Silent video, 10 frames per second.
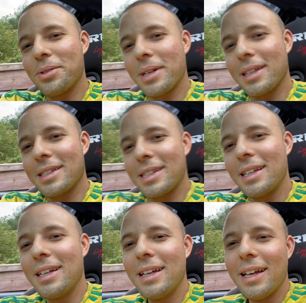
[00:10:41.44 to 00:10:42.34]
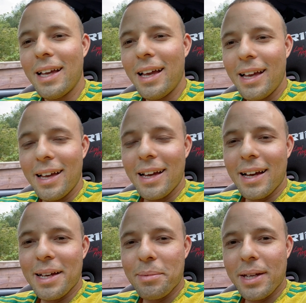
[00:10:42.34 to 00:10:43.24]
can see,
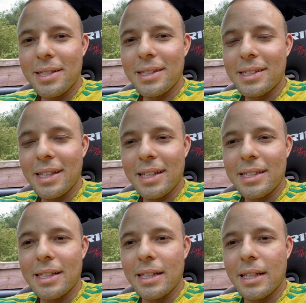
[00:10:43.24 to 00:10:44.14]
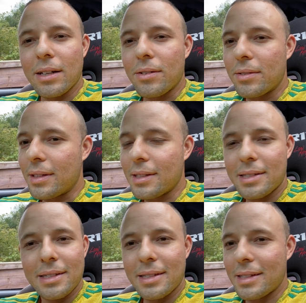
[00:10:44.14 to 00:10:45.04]
I am actually set in it now.
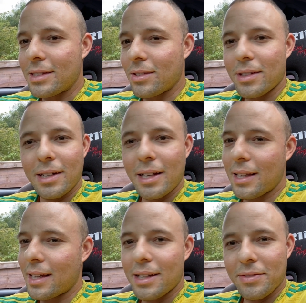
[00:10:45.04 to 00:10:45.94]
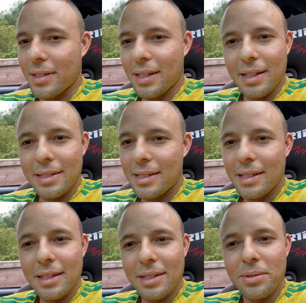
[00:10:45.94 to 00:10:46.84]
This is on another level, guys.
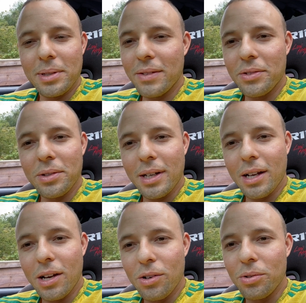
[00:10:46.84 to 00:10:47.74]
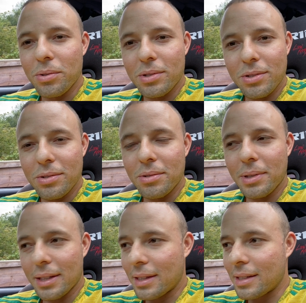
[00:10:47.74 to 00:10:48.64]
This will give you a clue to
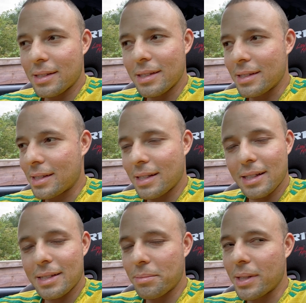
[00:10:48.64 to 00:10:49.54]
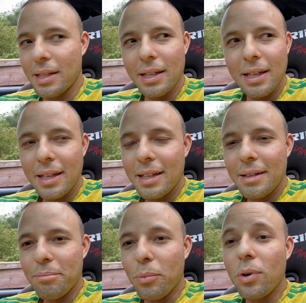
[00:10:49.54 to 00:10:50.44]
what this is. Trust me.
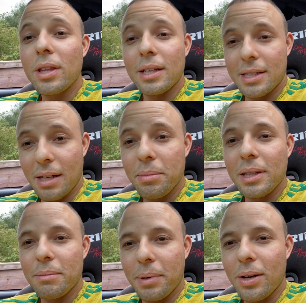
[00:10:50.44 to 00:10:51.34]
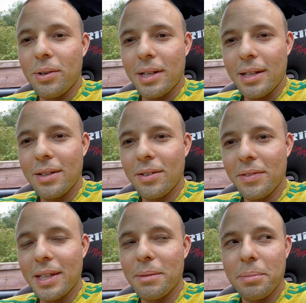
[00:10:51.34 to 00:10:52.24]
More than double the power of
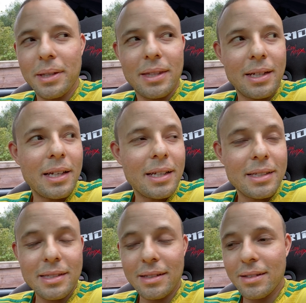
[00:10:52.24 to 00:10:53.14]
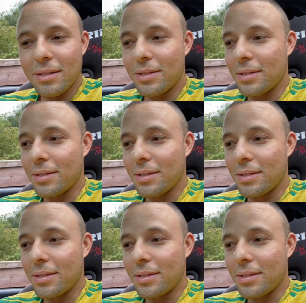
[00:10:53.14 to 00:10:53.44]
the EP3. So